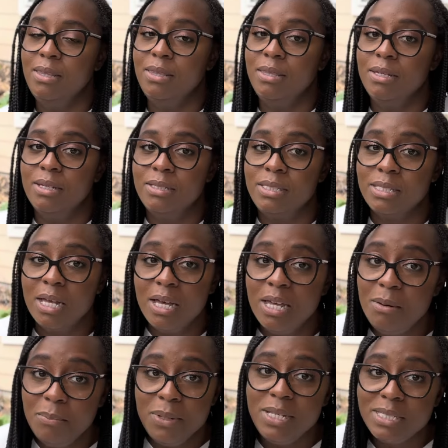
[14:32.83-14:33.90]
The
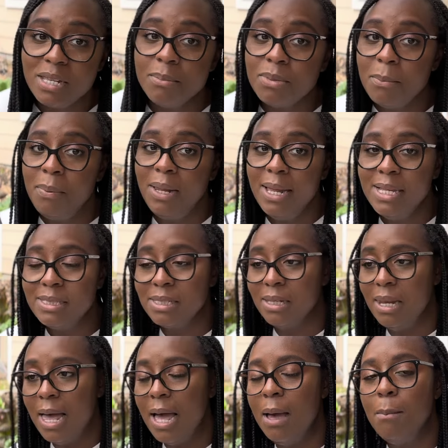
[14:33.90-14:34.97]
sun beats up the plants a
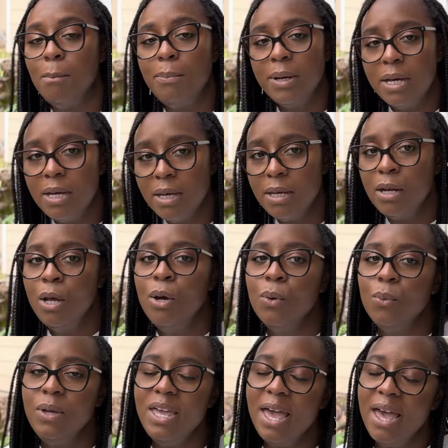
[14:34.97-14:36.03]
lot, but
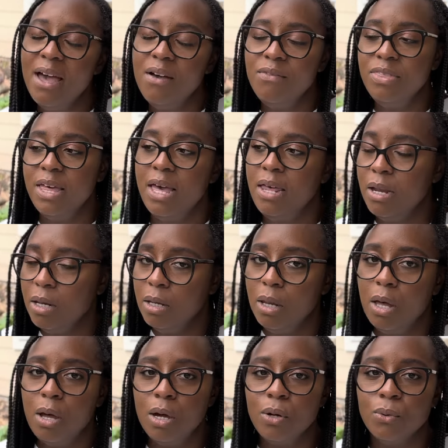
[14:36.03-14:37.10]
we have that
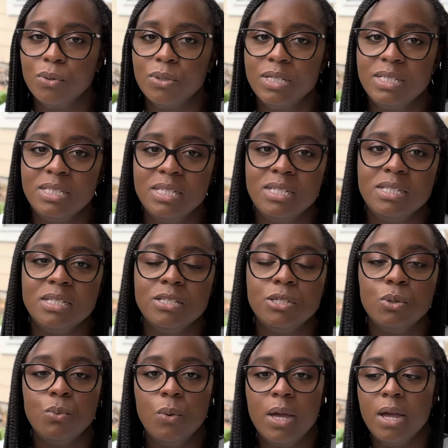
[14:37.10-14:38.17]
long growing season
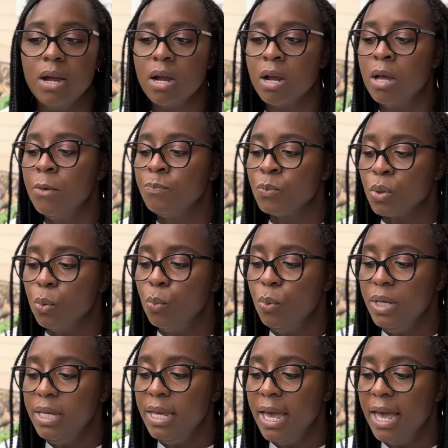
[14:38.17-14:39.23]
to where
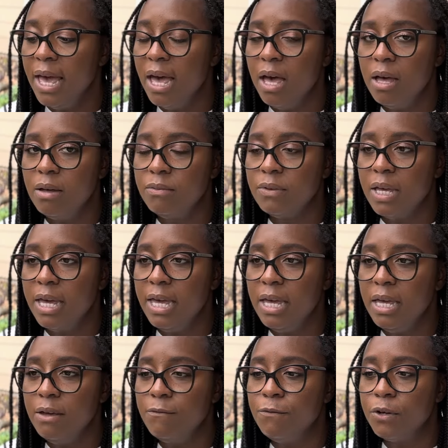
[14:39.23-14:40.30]
we have
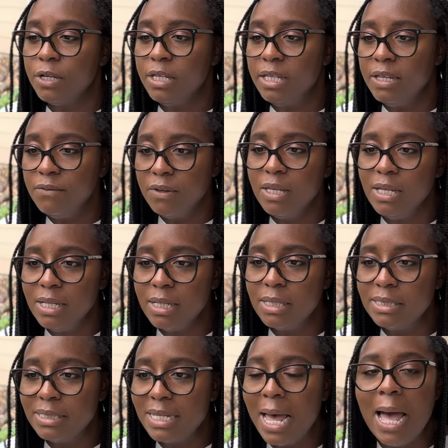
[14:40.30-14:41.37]
a forgiving
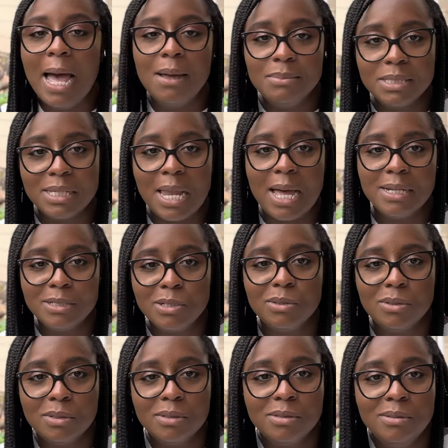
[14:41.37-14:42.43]
time slot
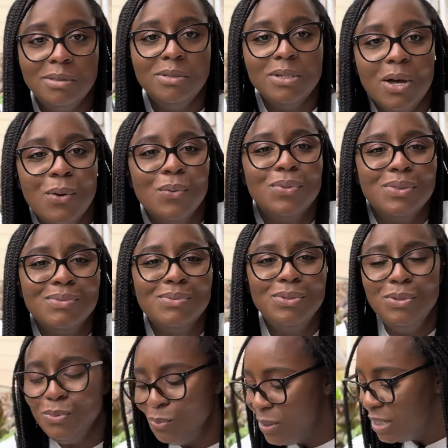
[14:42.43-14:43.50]
to,
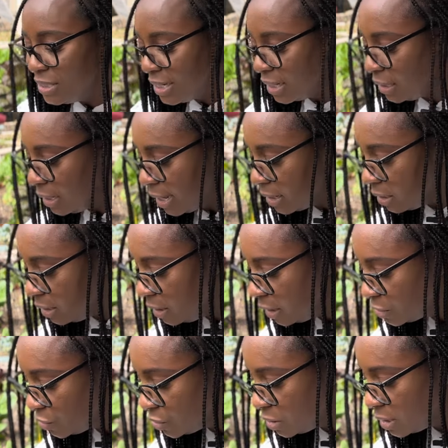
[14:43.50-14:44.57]
we could take a lot of
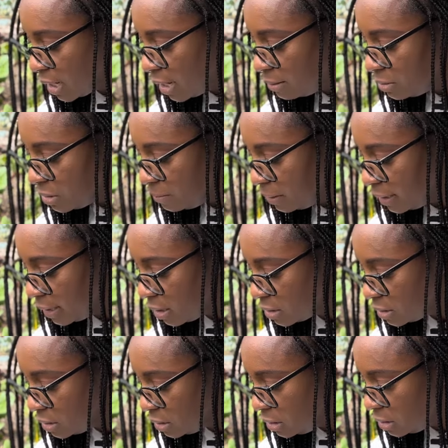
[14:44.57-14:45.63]
extra time to plant our
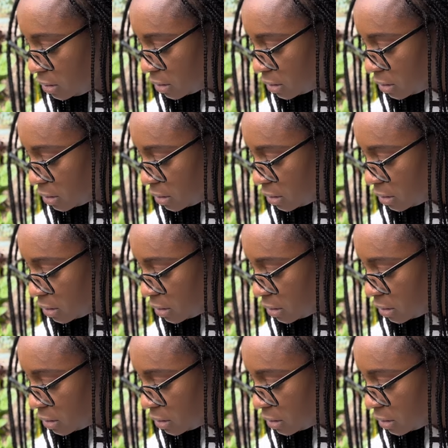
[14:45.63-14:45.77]
seeds.